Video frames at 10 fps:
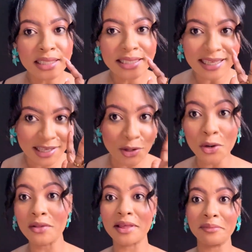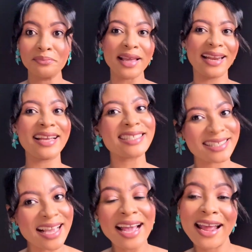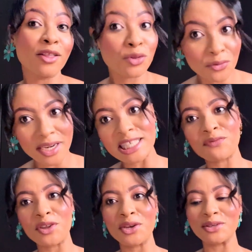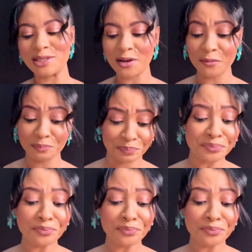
just ignore them and let's get through with this video. So